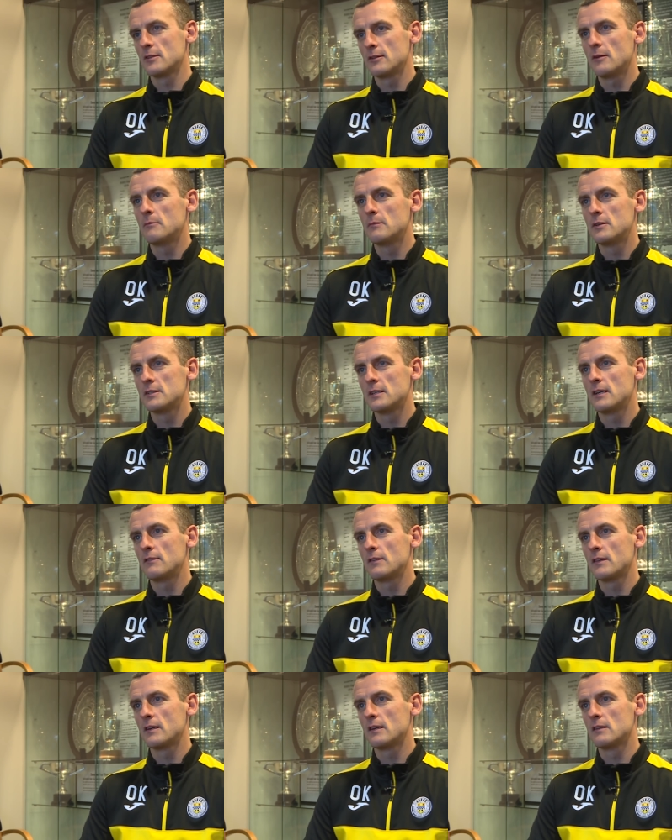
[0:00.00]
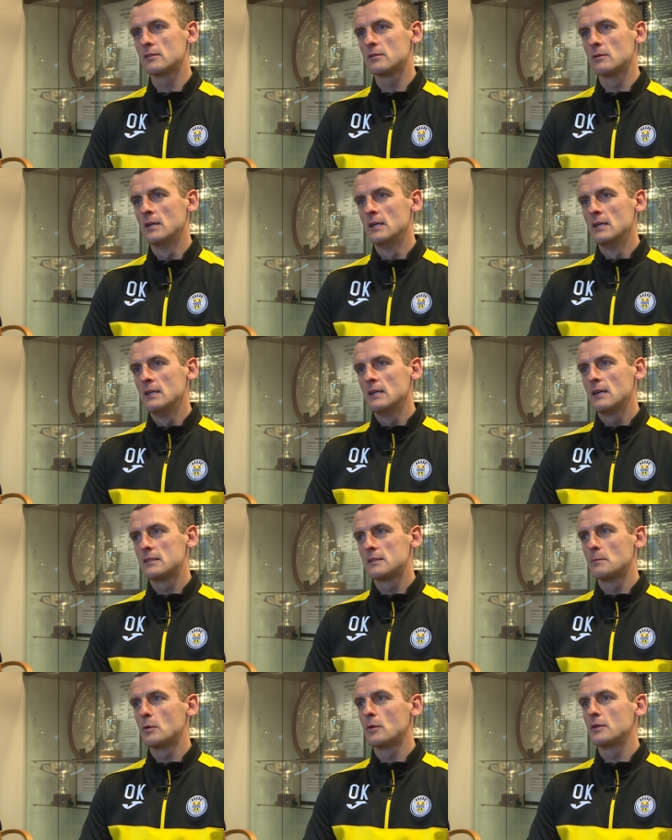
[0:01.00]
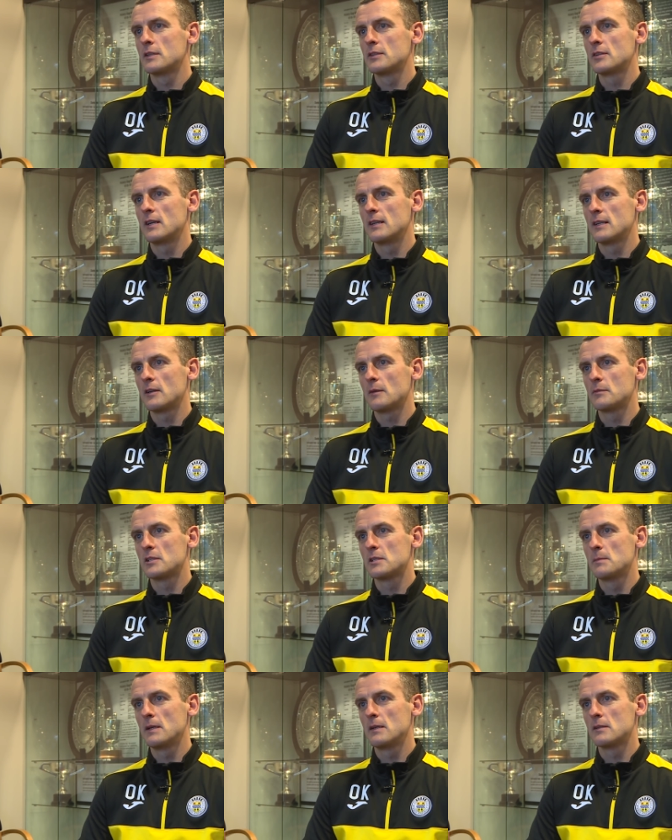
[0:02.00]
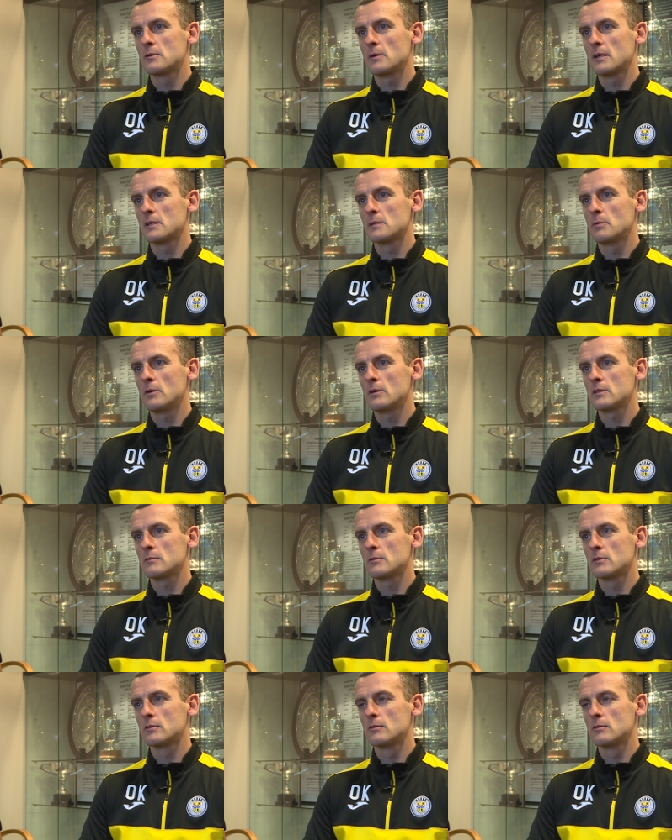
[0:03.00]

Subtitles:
and numbers and everything else, so it's important to try and get up to speed as quick as possible.